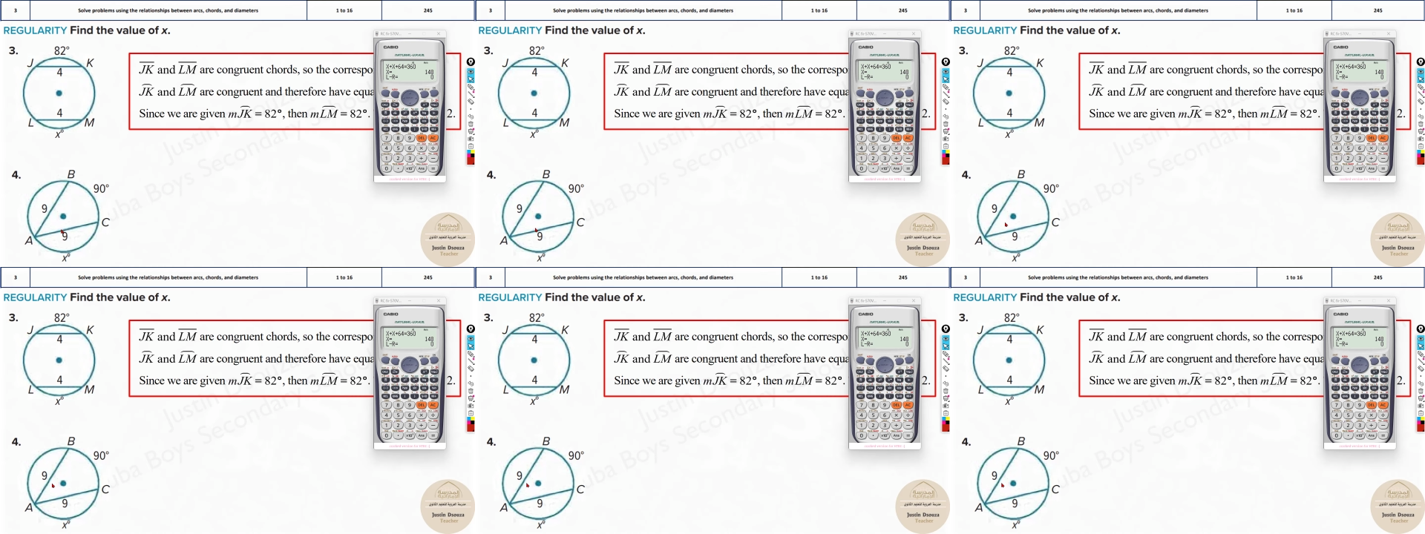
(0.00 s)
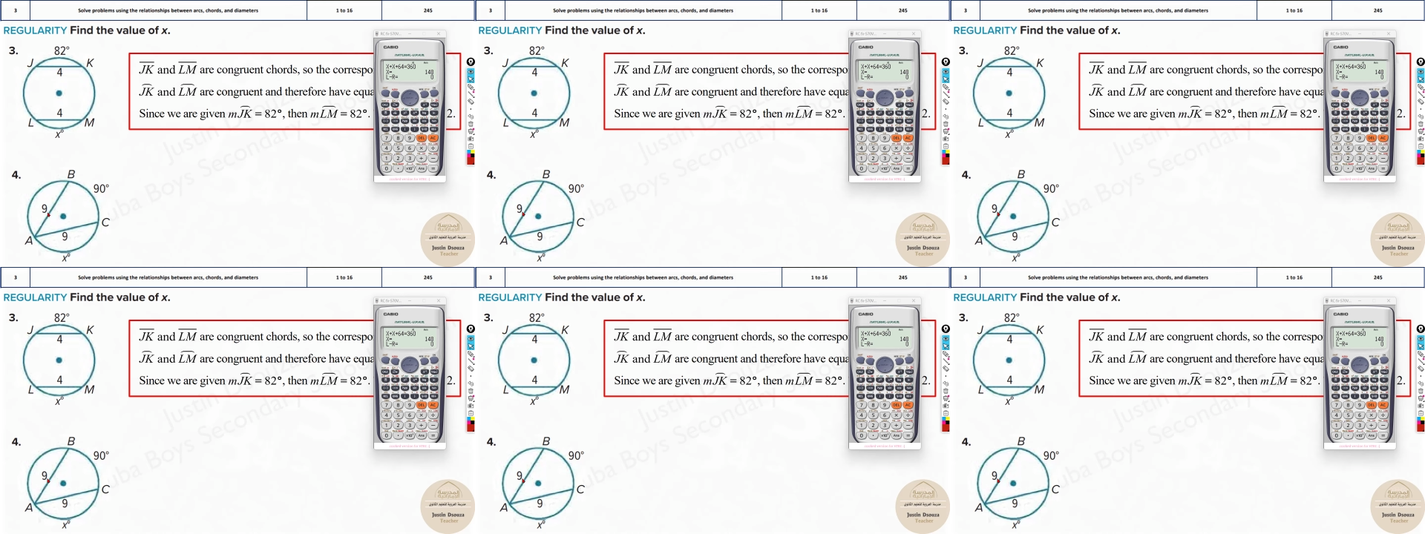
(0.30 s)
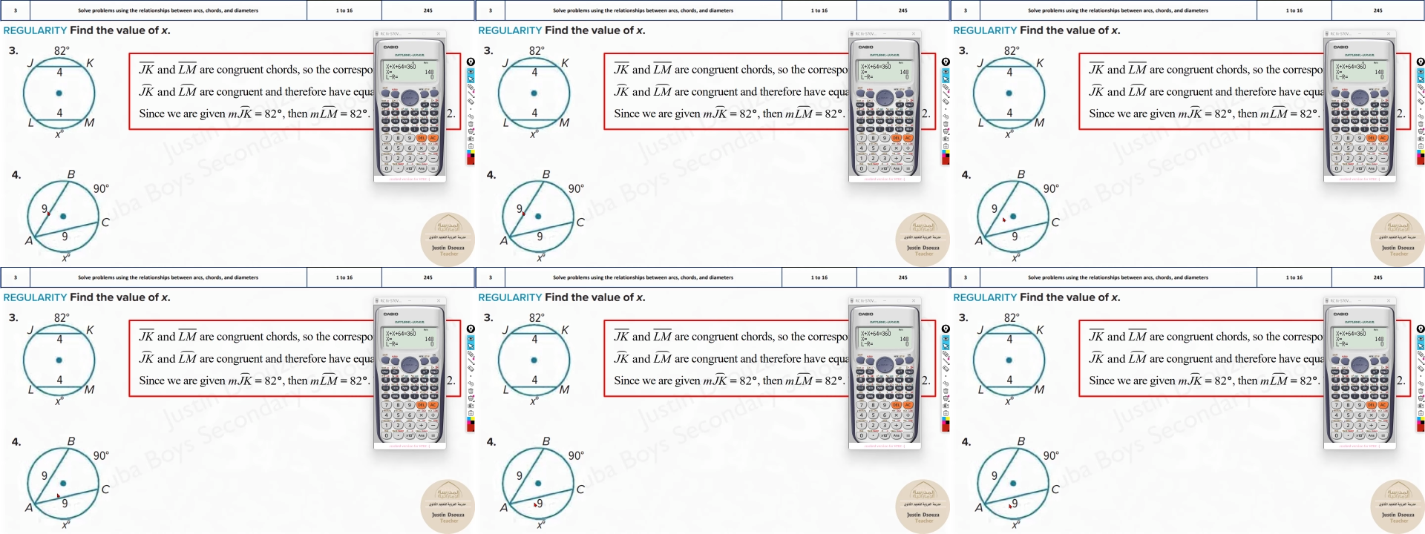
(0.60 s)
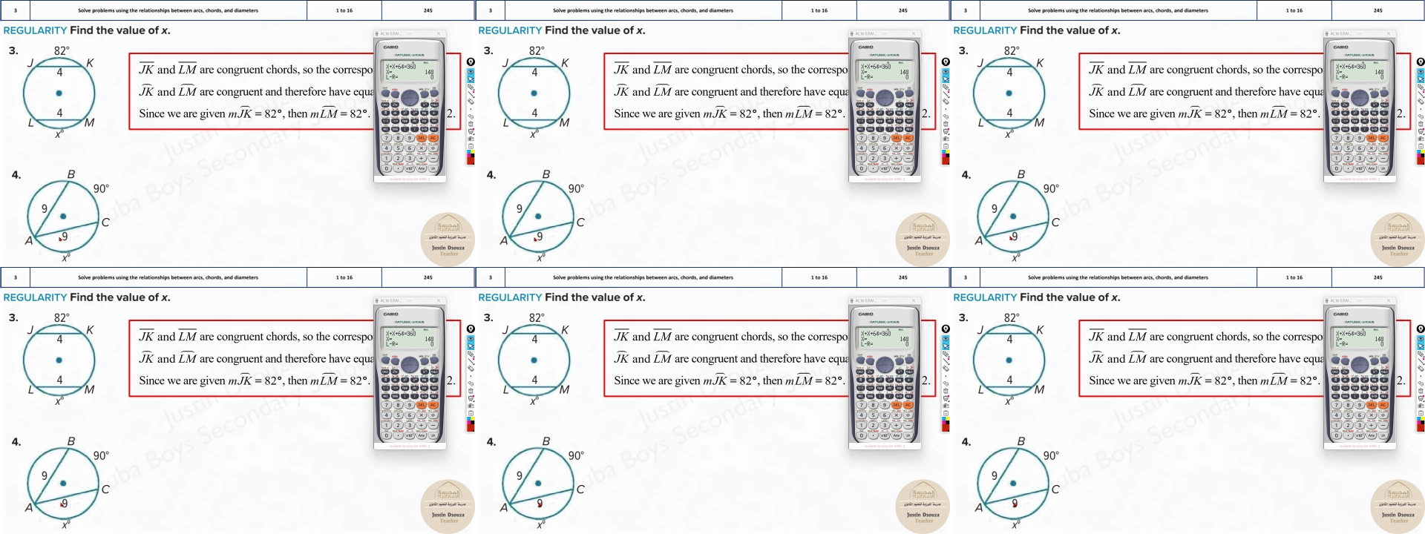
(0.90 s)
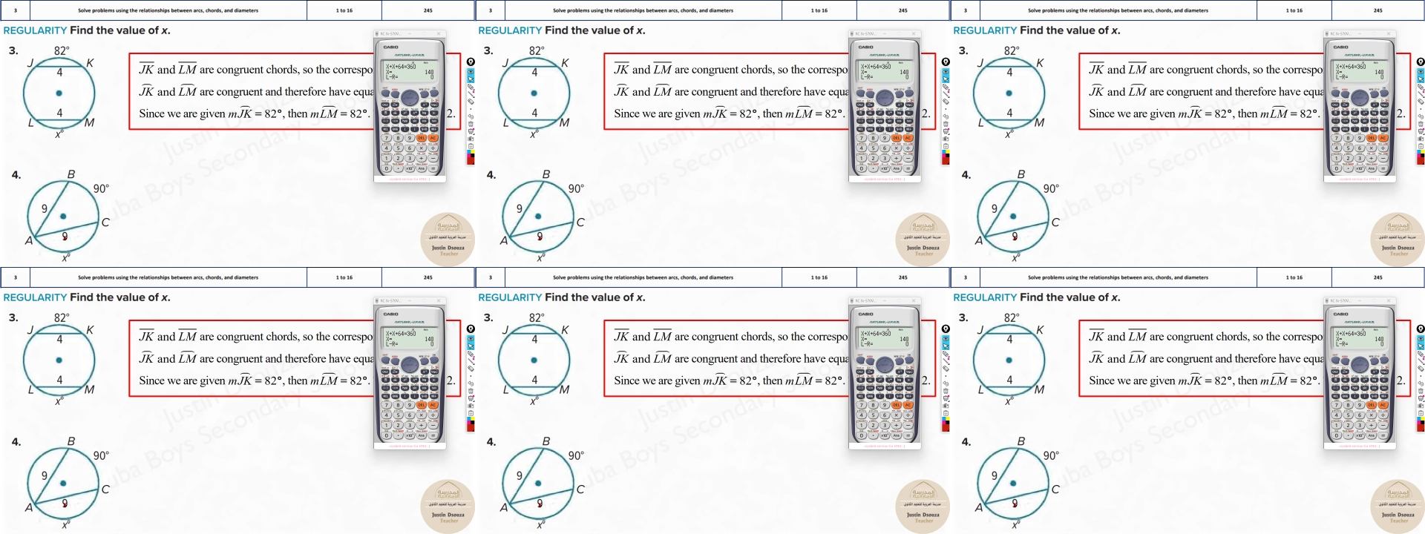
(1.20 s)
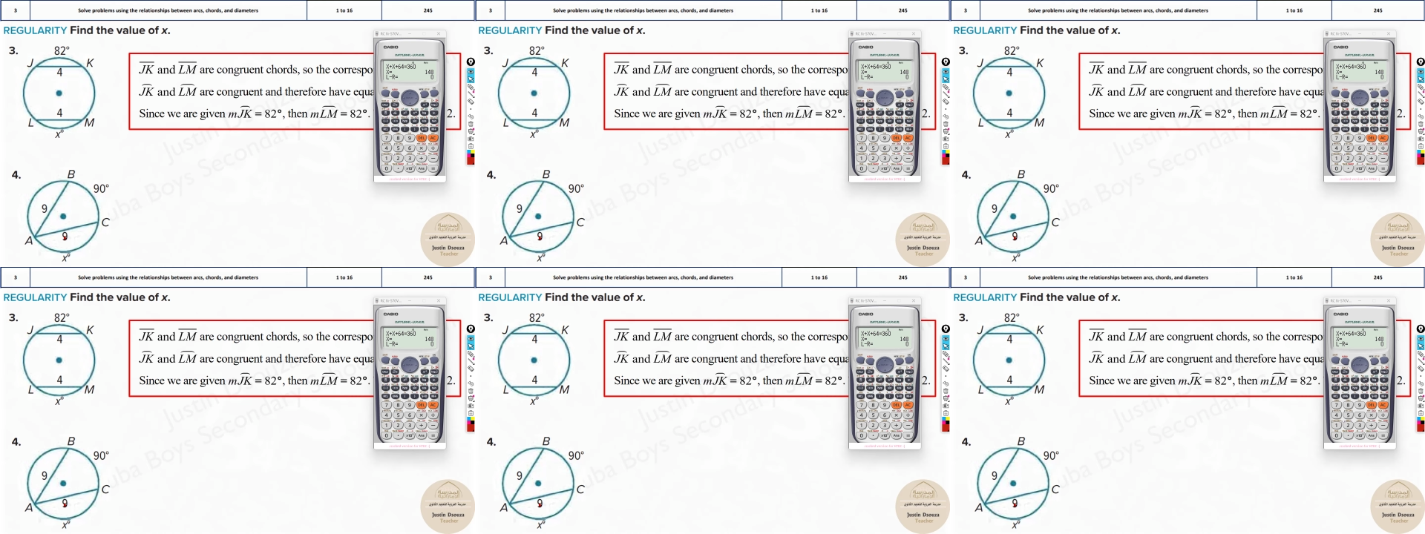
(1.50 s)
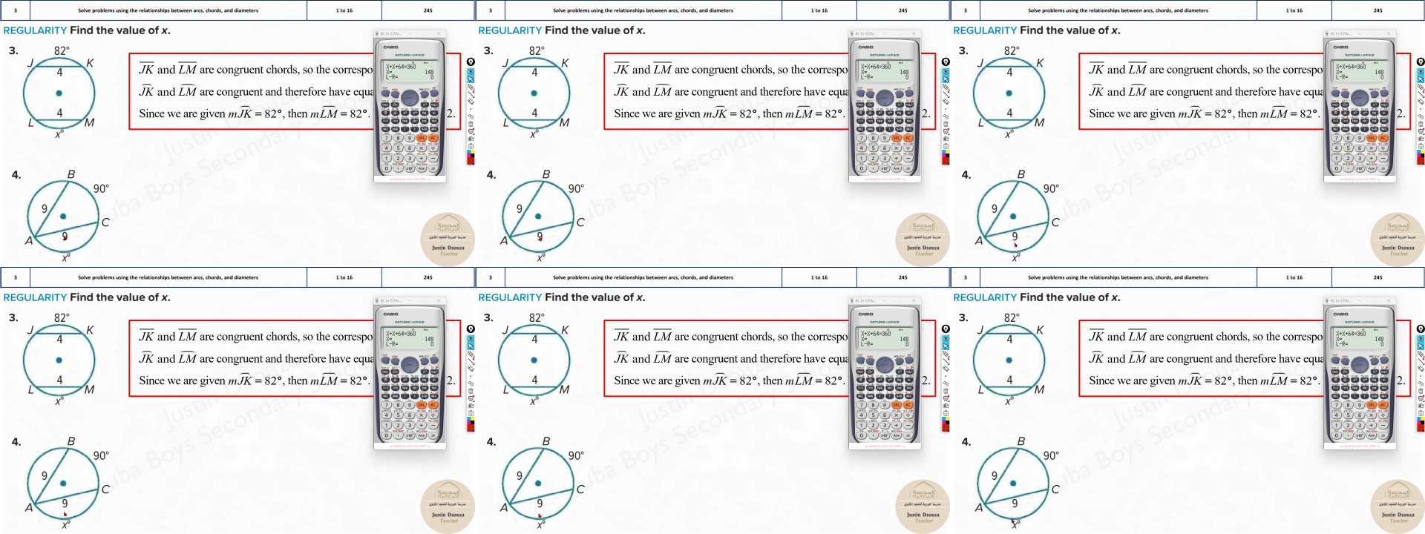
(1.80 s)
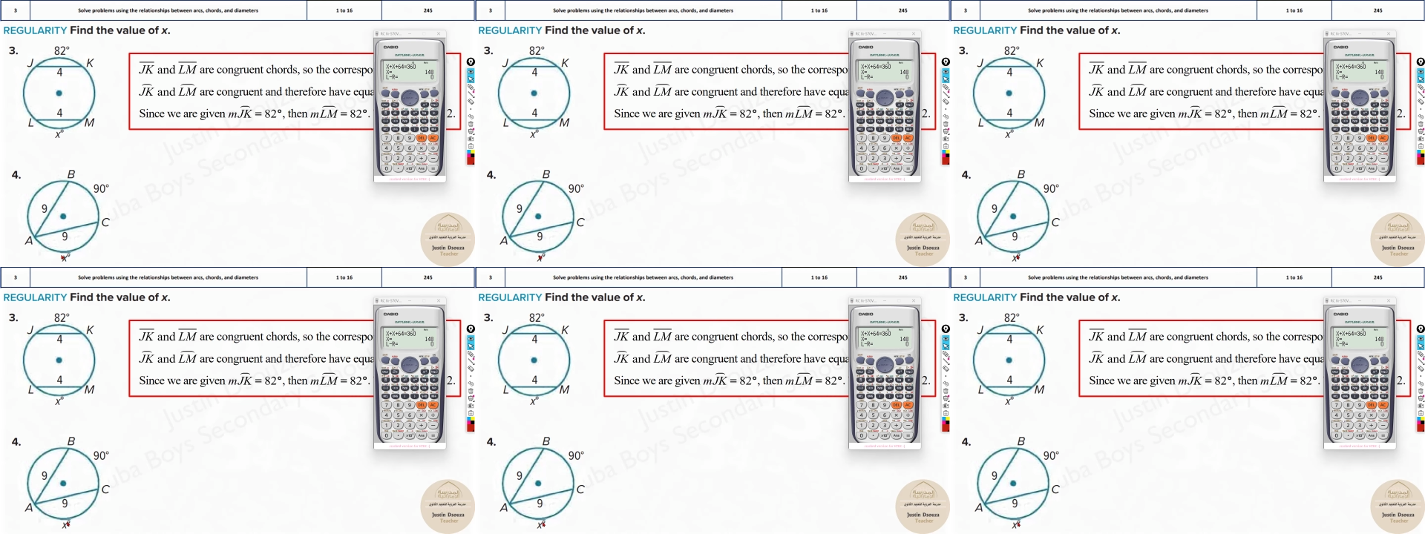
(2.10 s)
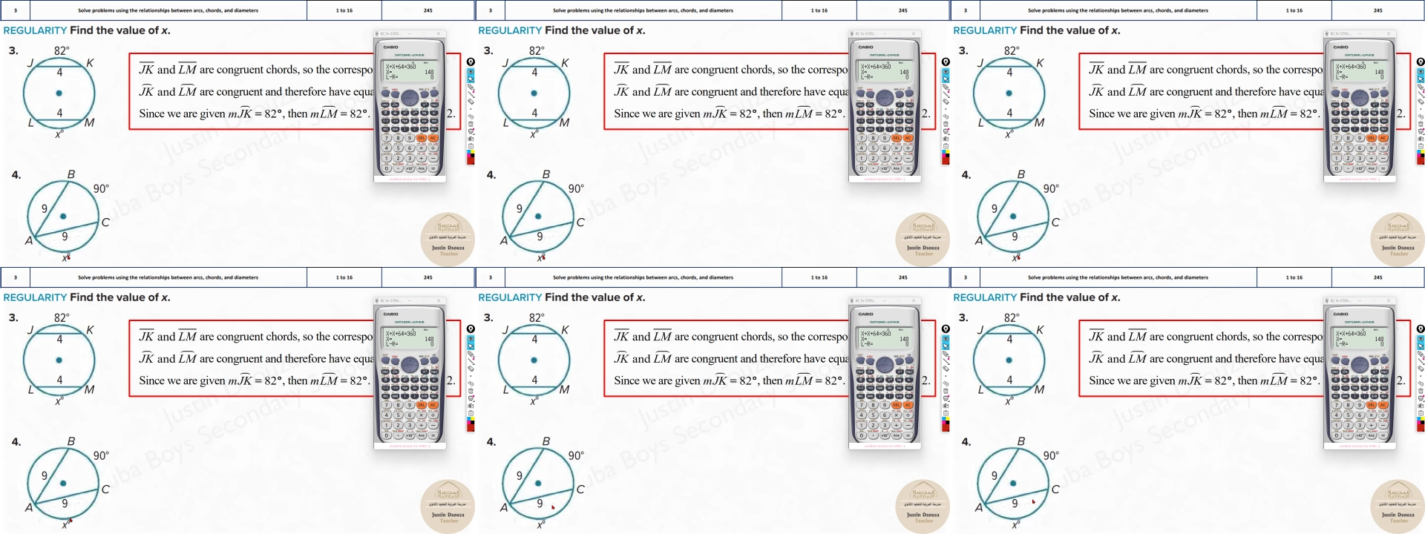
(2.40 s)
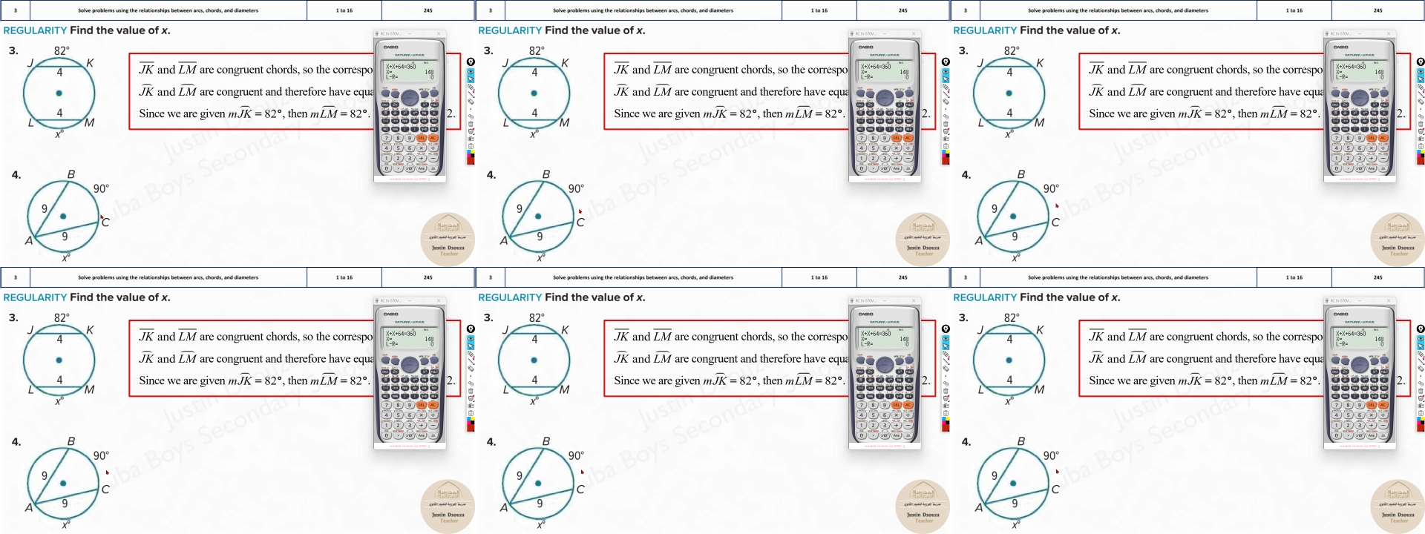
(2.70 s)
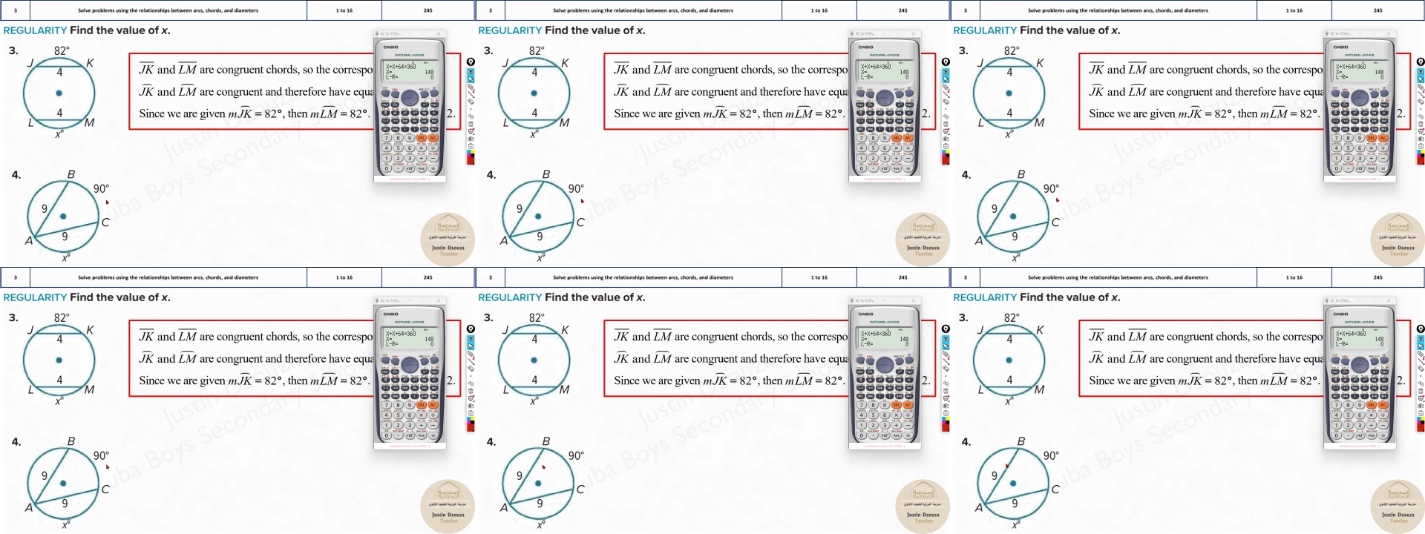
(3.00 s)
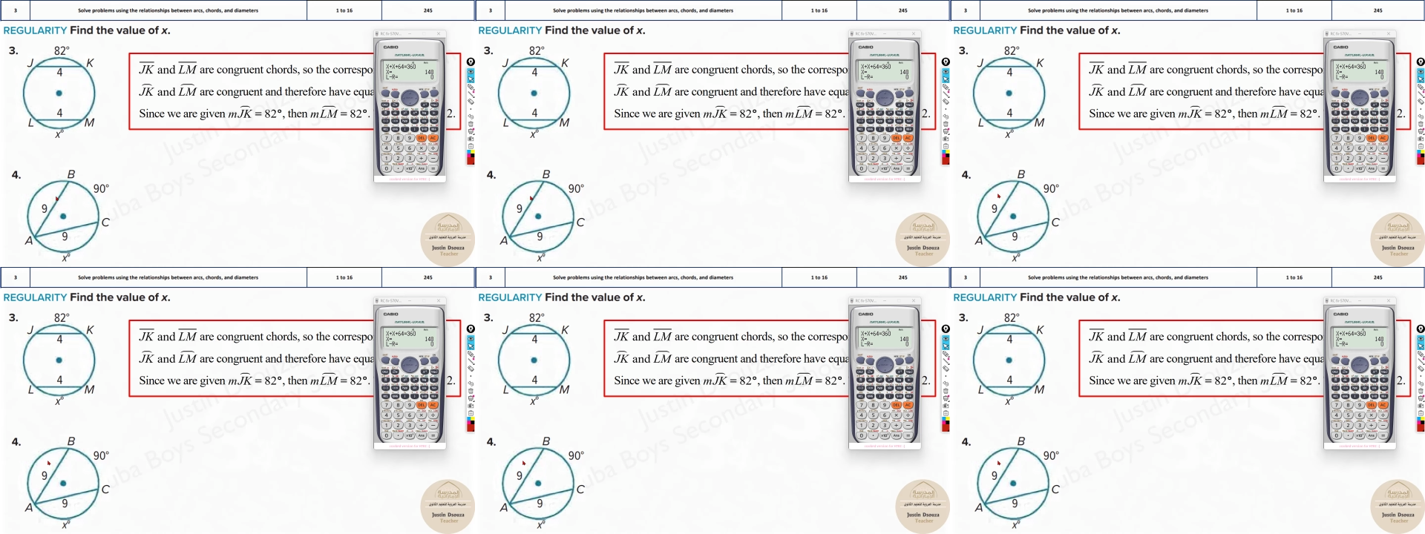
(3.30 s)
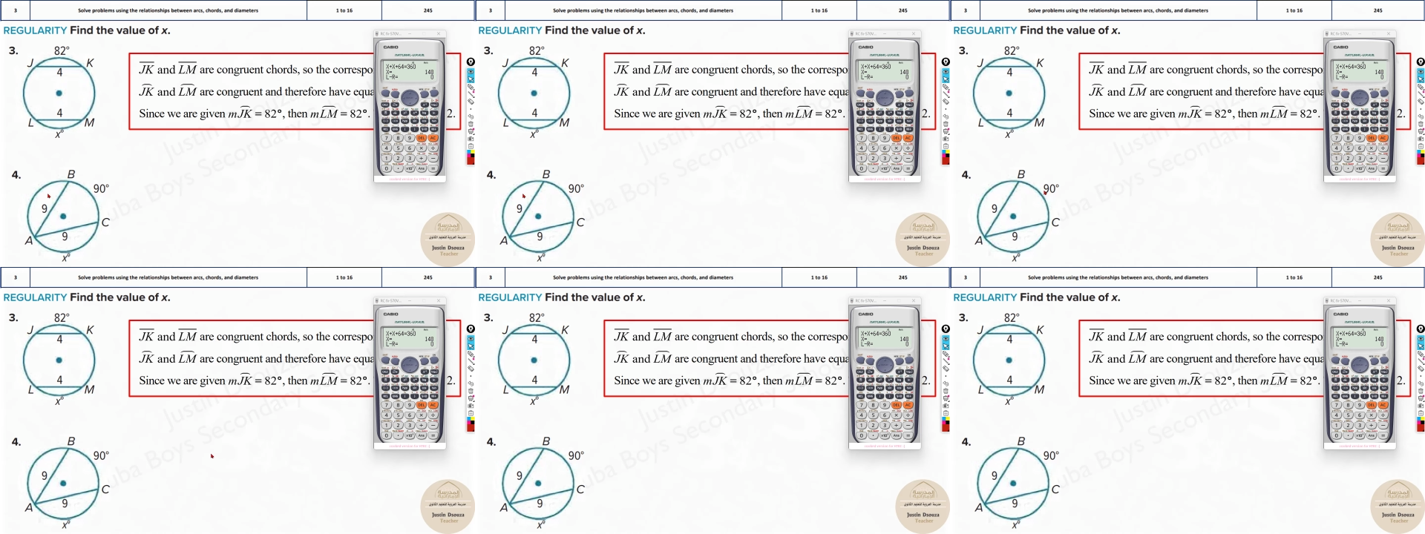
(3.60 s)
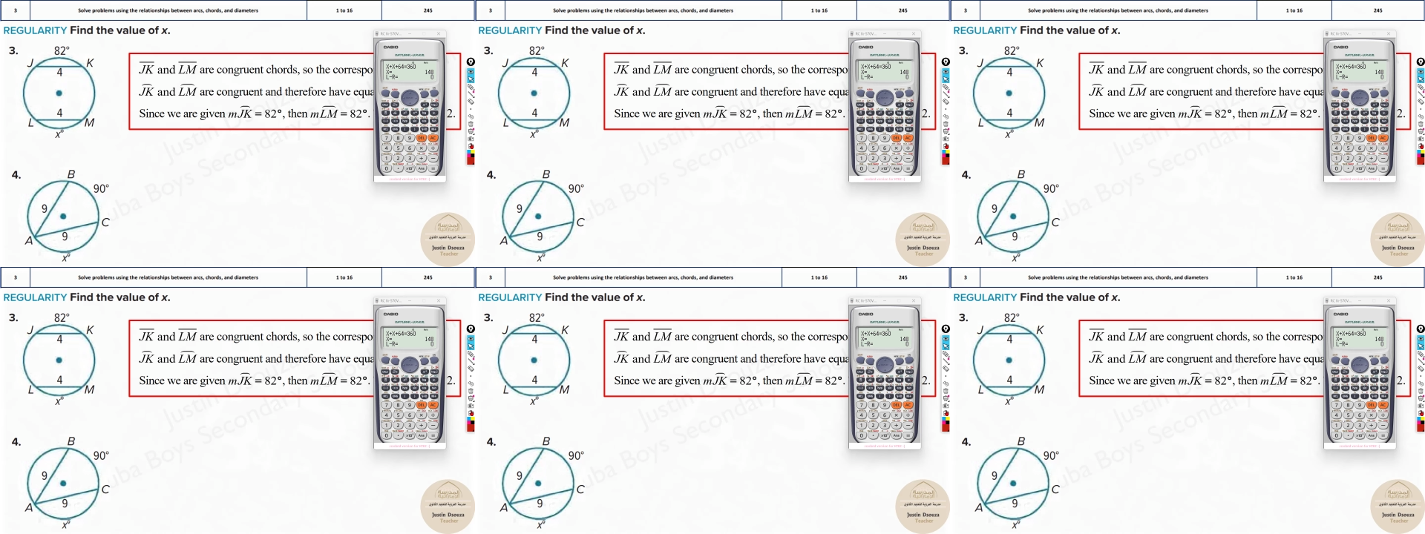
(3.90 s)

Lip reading: (no speaker visible)